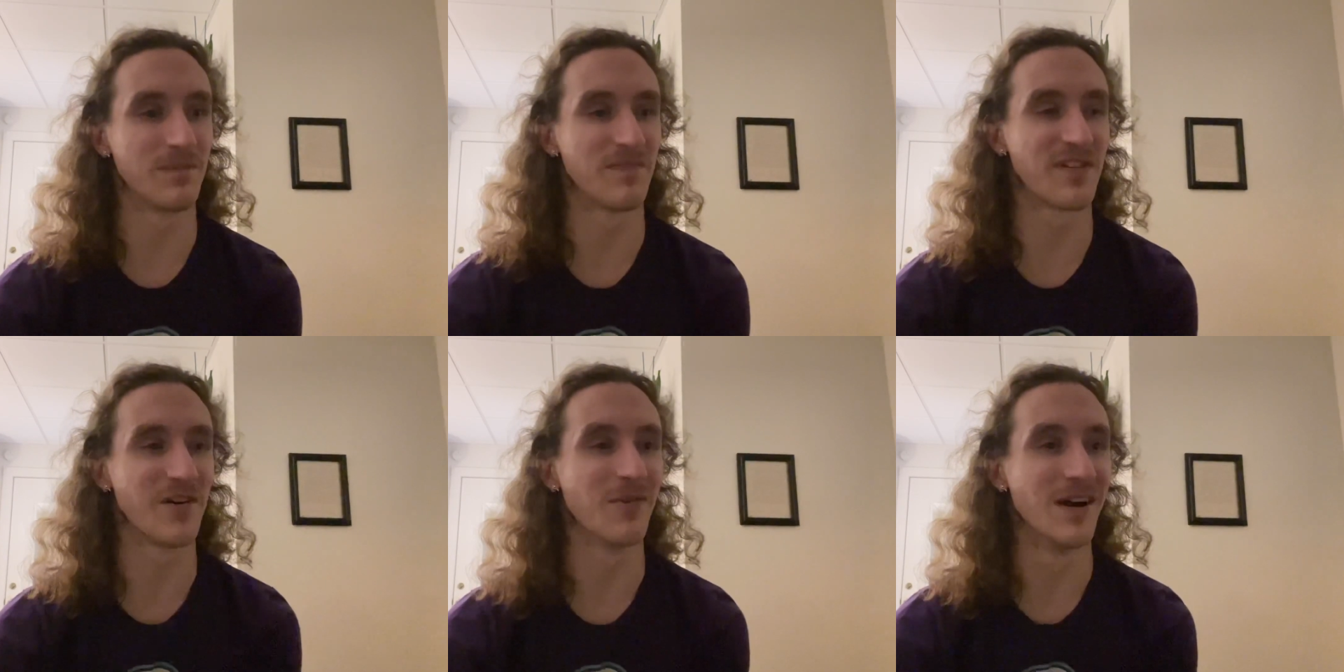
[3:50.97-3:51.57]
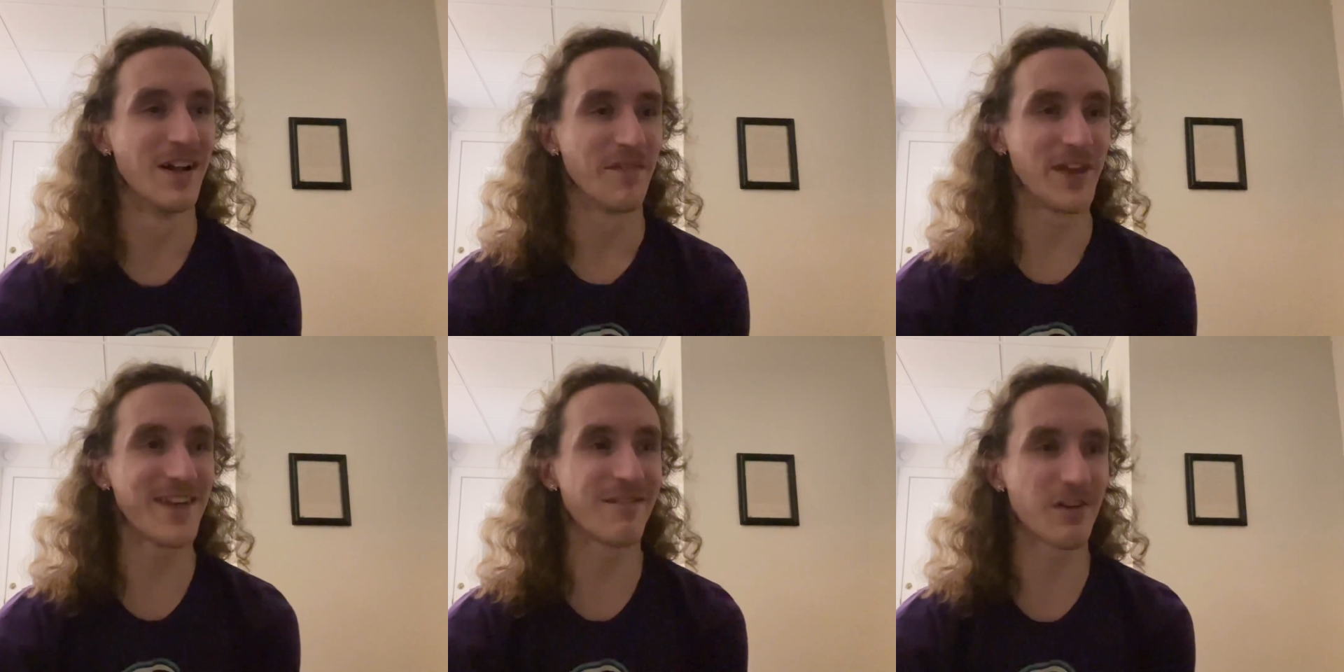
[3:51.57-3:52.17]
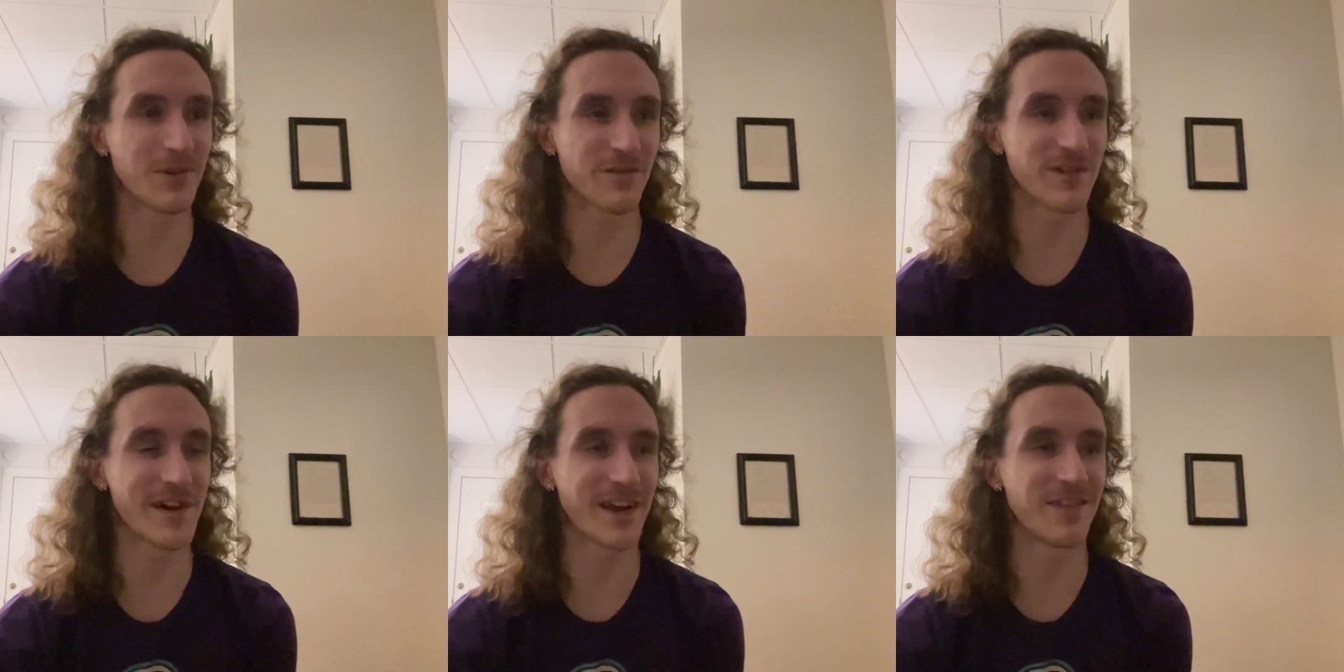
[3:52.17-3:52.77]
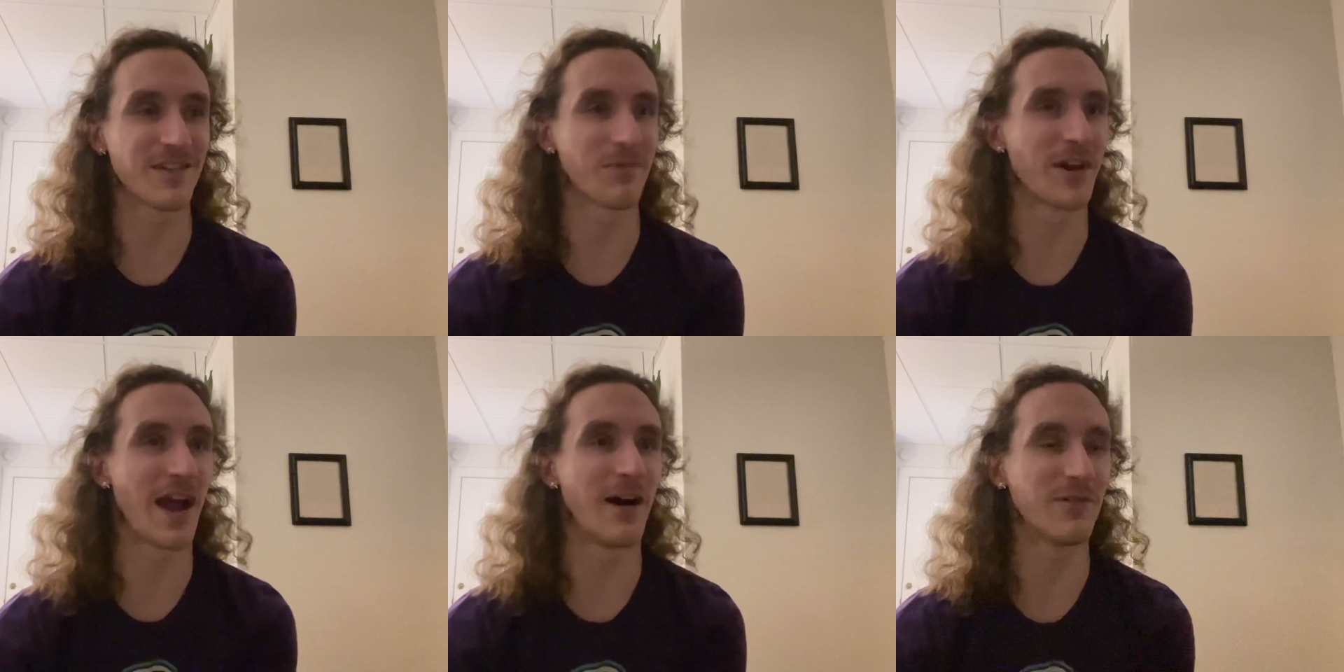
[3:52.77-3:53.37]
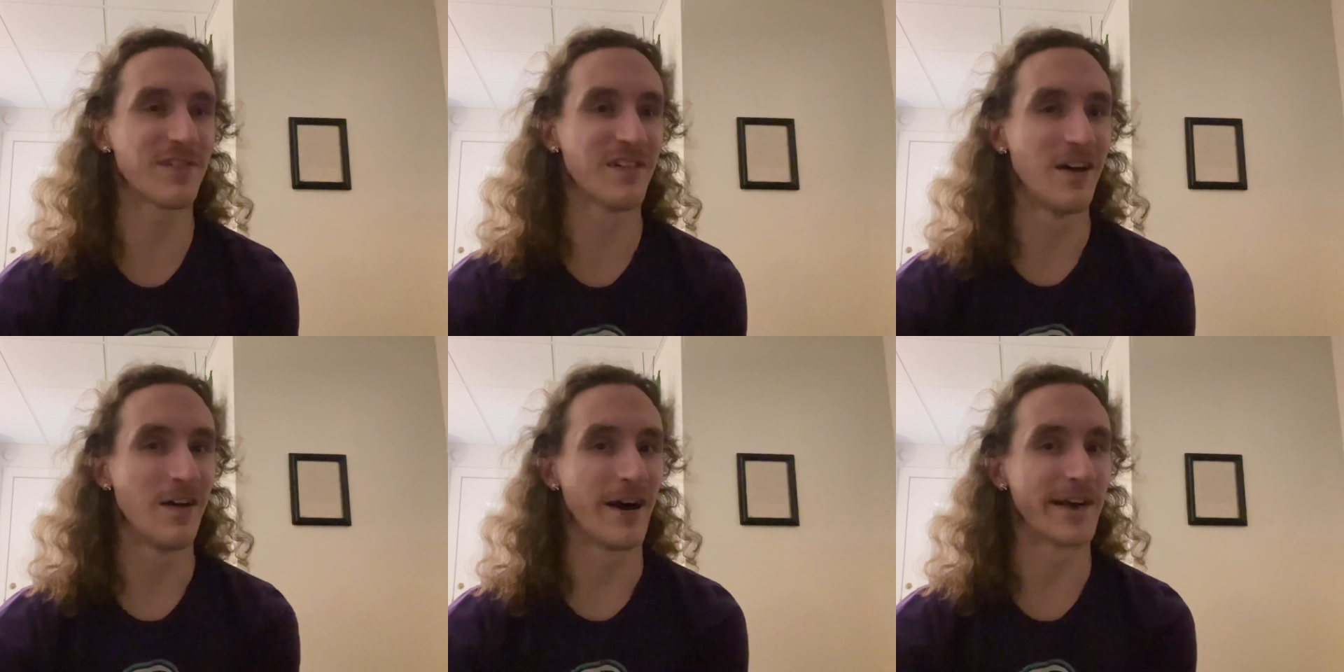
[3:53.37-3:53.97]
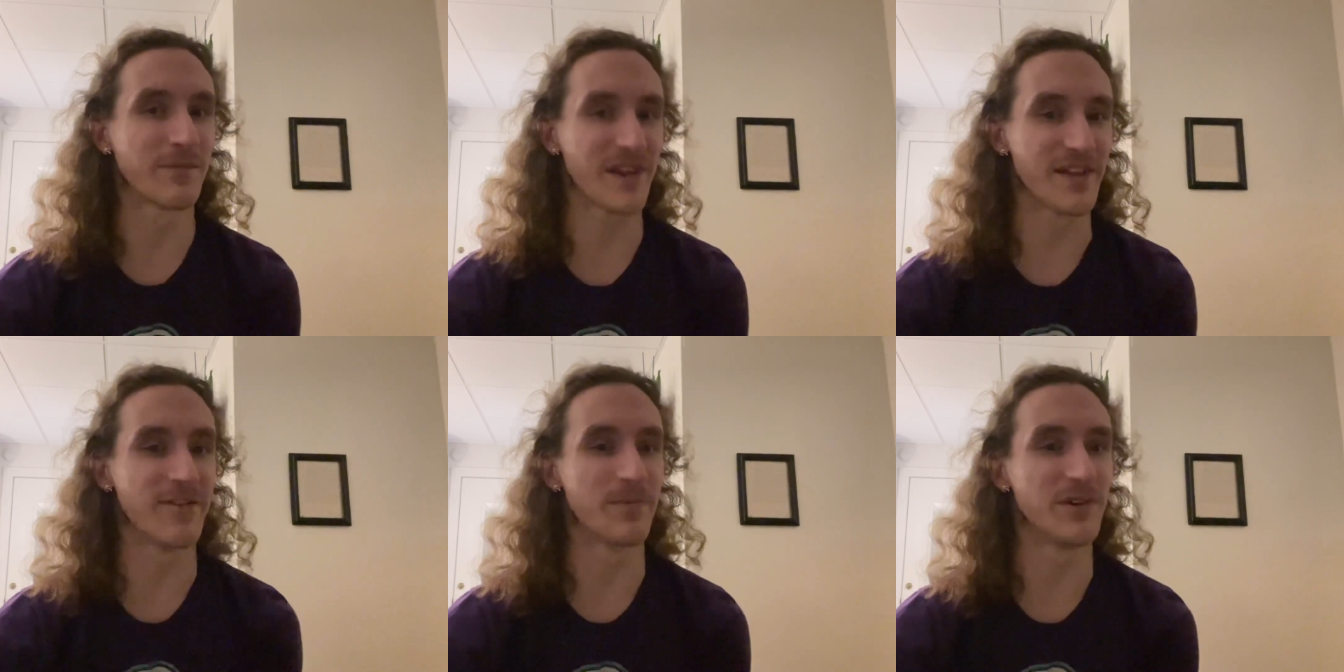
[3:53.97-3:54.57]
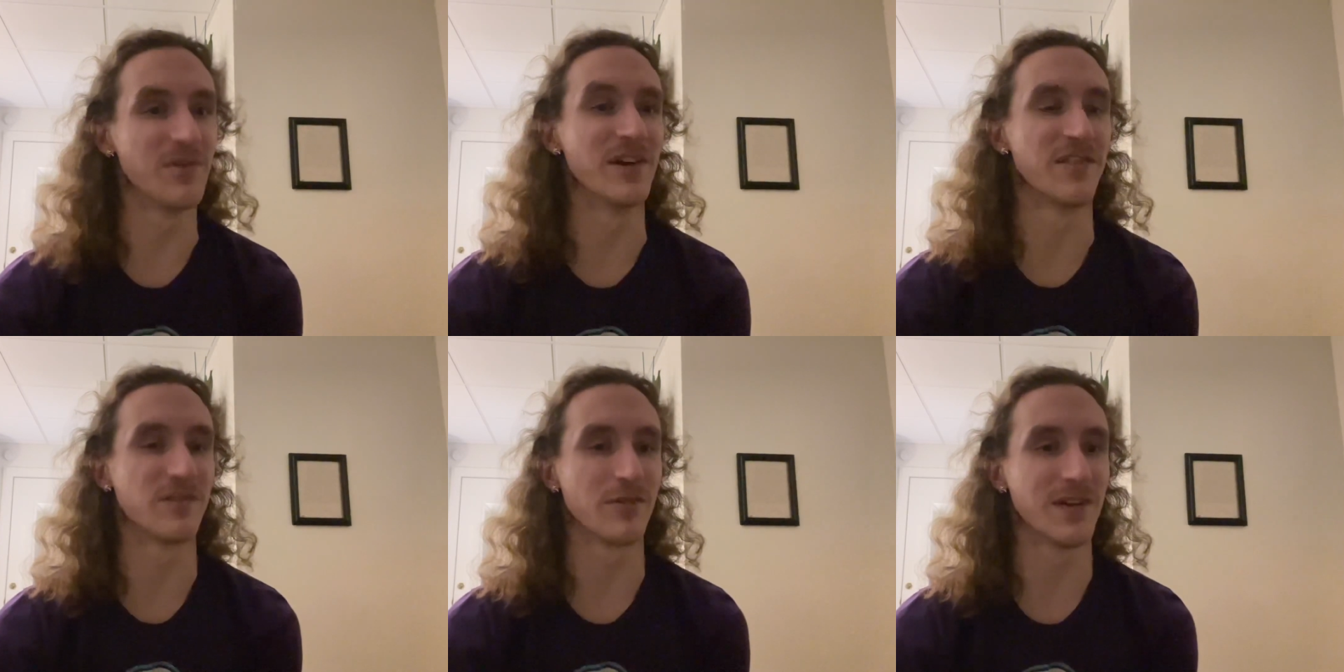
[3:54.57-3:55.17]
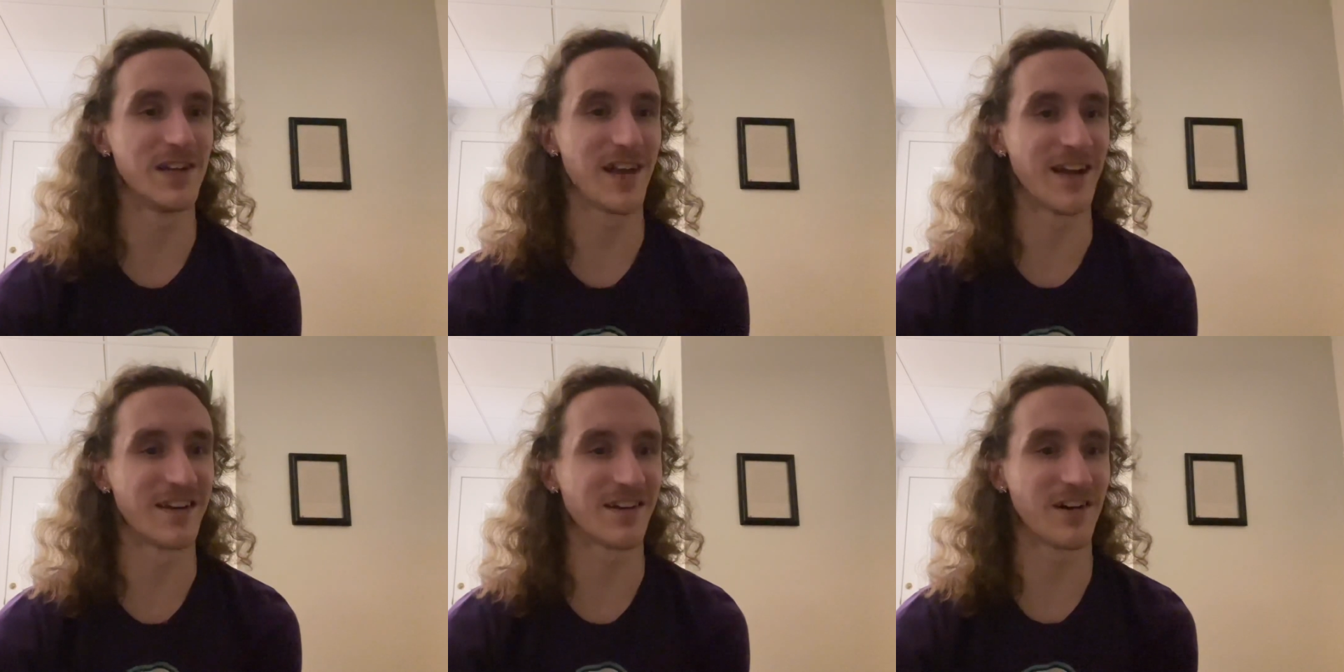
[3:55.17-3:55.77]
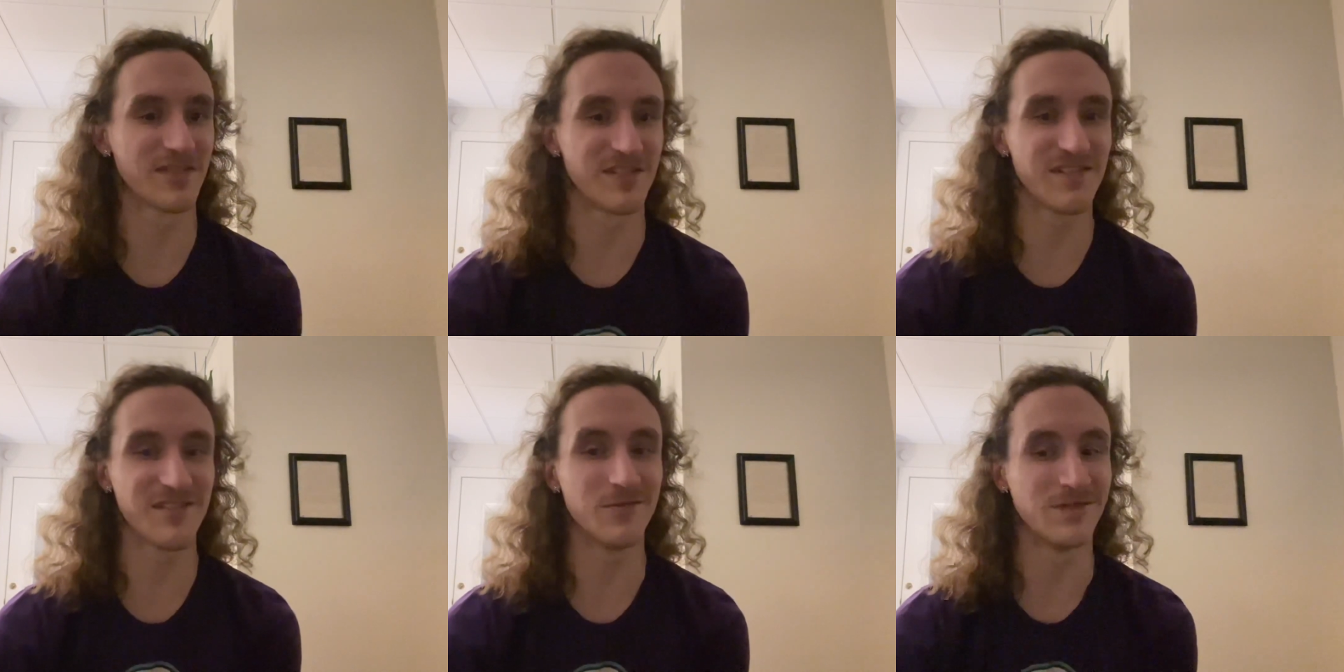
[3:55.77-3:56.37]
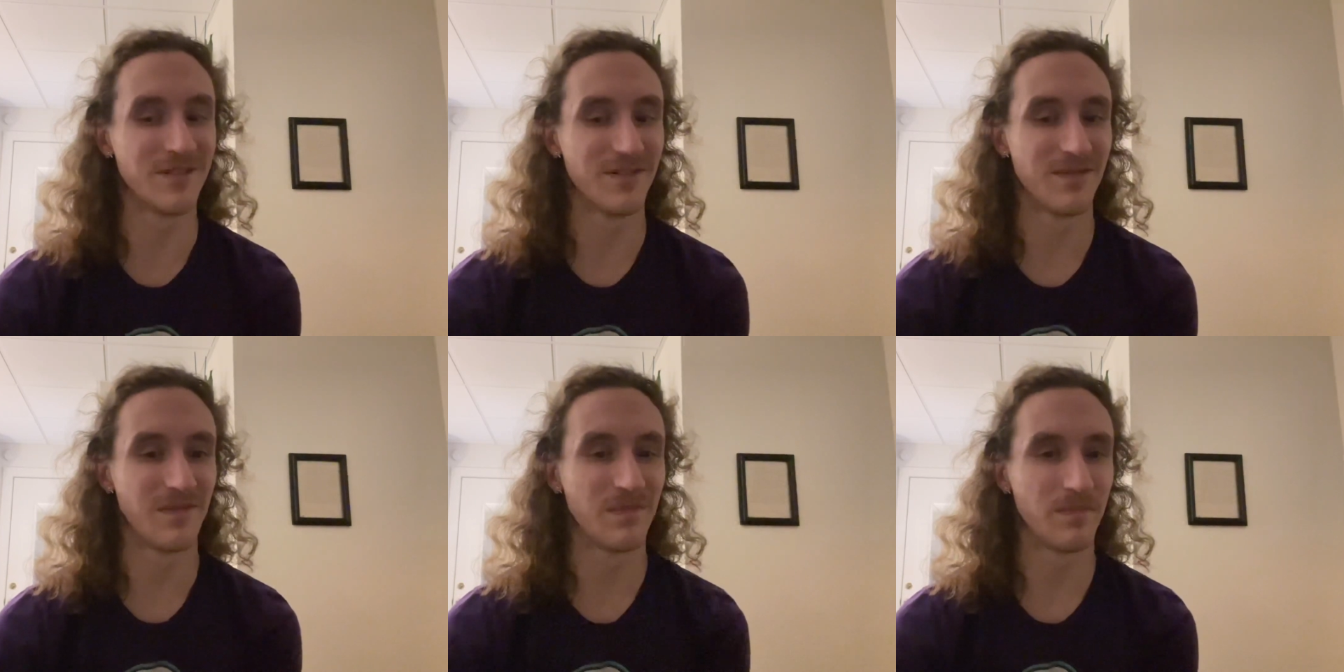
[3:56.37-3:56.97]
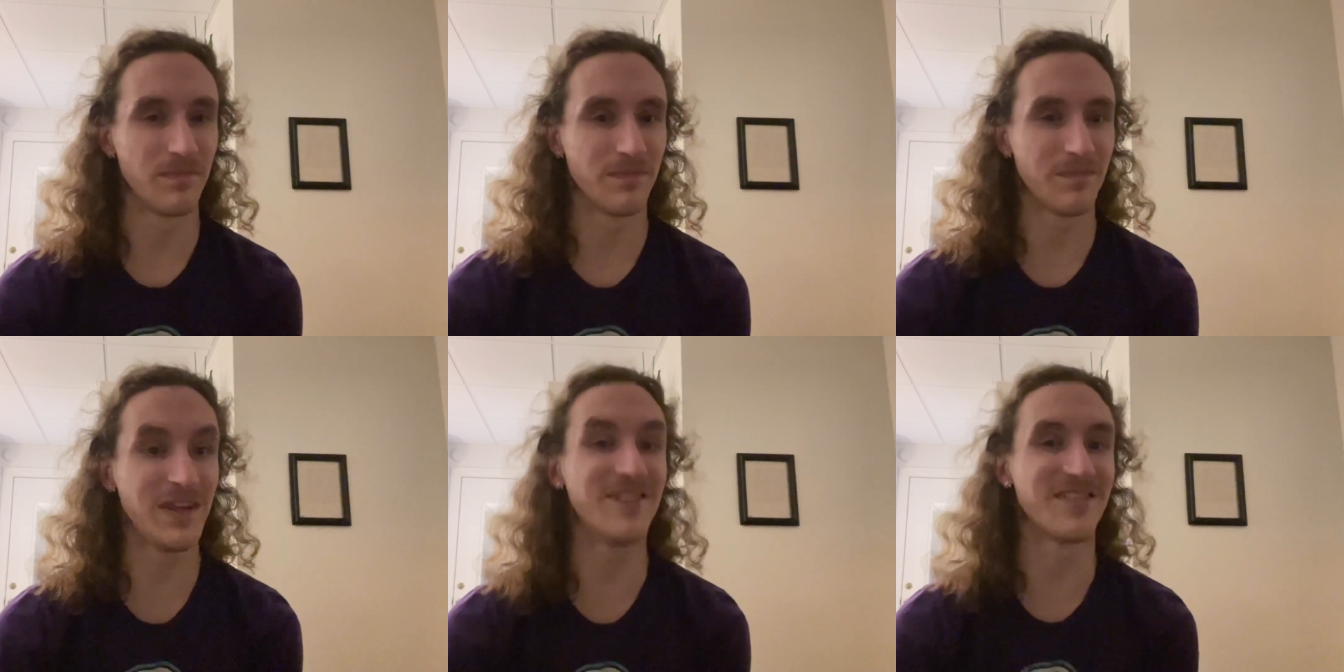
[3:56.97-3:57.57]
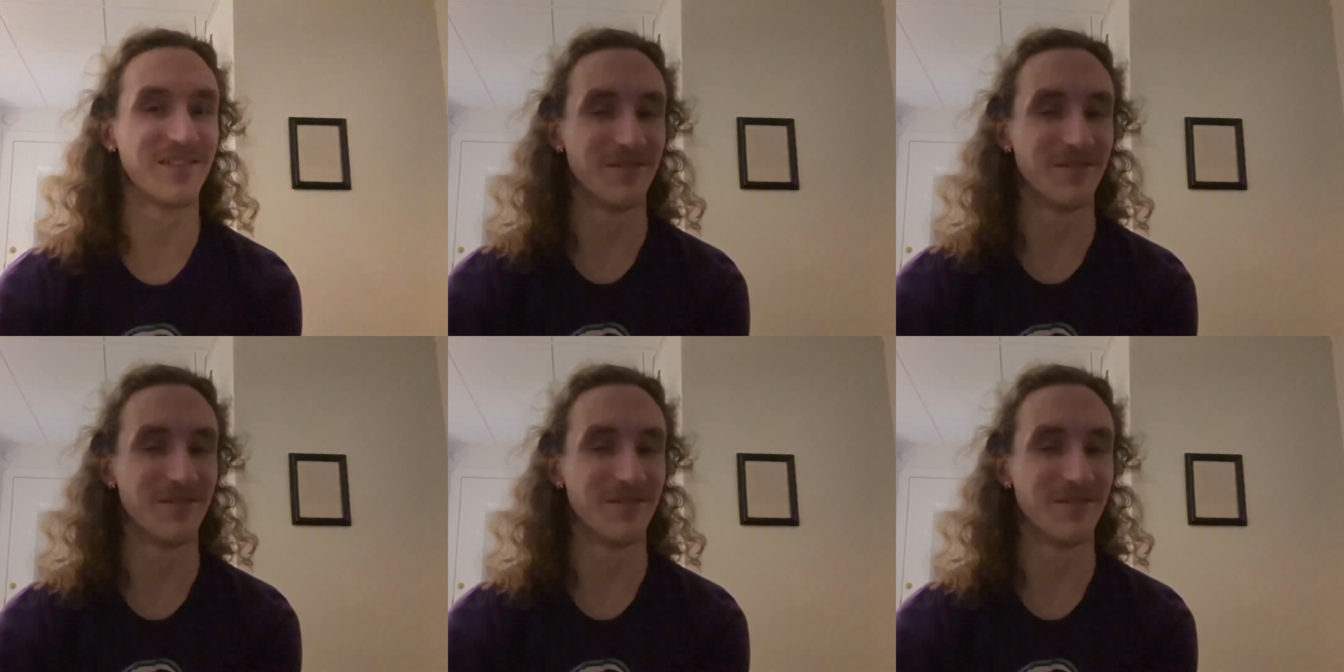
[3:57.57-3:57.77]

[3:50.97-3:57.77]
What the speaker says: So thank you so much for checking this one out. I really hope you enjoyed, and I'll see you soon. Peace.